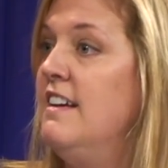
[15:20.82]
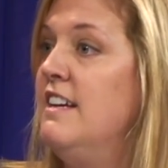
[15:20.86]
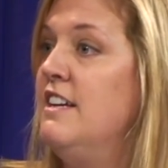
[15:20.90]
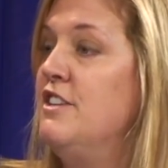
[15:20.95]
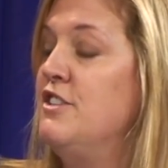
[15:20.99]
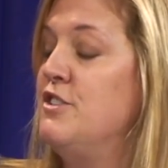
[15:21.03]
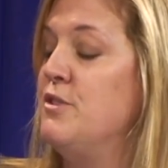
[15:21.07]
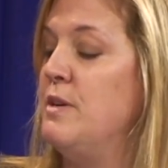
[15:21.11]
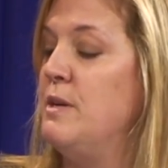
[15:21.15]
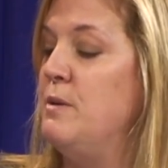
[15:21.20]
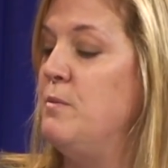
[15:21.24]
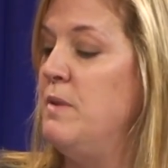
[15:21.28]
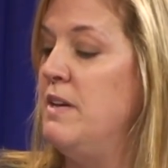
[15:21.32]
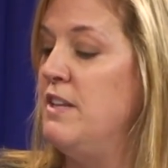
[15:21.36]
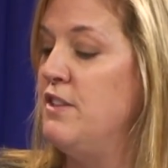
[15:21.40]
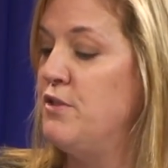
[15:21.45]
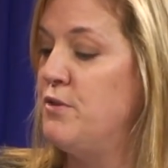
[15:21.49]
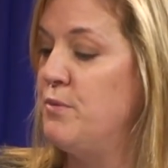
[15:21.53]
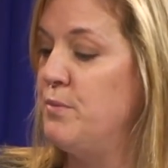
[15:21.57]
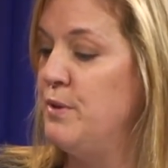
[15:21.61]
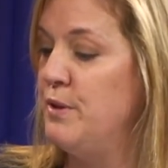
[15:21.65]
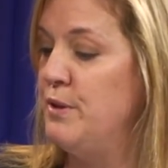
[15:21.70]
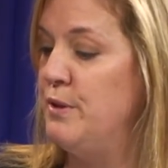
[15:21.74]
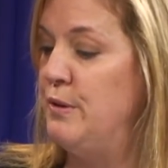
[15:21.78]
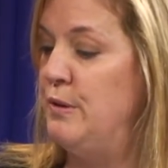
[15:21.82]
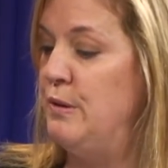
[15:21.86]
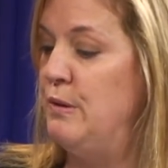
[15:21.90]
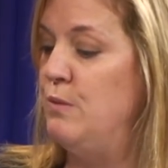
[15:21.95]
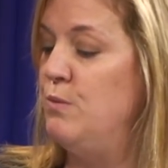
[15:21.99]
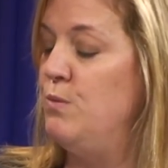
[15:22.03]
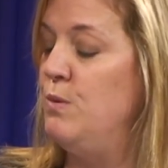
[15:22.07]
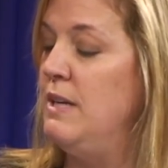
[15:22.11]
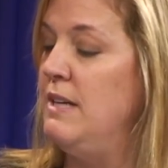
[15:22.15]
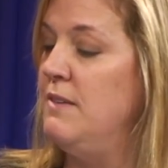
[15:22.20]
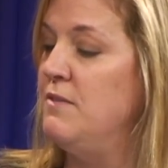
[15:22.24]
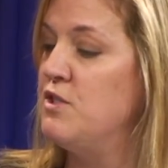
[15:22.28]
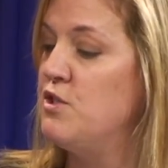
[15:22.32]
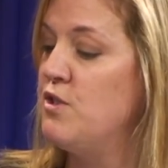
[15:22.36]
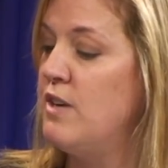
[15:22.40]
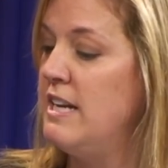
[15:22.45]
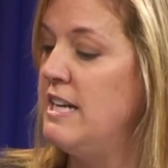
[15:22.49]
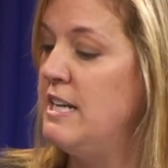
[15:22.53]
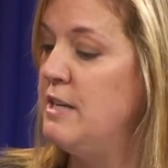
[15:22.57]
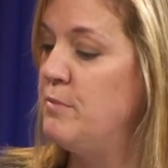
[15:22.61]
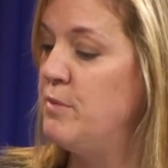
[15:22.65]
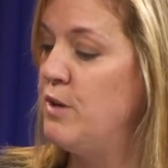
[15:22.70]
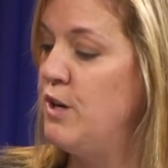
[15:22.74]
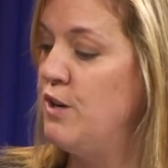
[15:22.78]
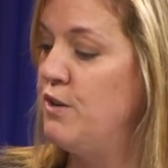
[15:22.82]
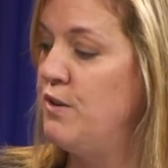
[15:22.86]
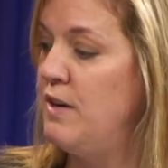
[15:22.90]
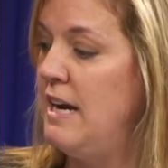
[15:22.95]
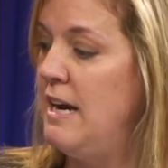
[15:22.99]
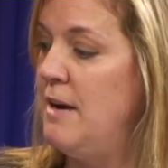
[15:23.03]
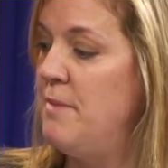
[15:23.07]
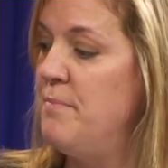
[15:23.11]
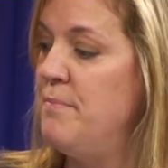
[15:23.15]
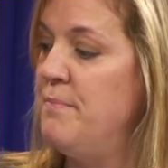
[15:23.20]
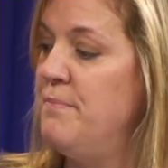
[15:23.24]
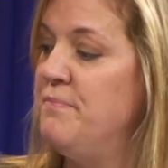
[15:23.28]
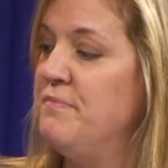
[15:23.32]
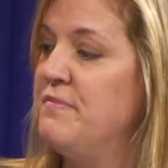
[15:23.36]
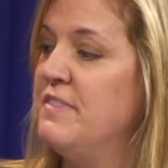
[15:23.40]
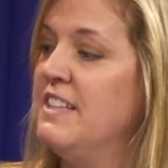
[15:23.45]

So he went through Weave's training program.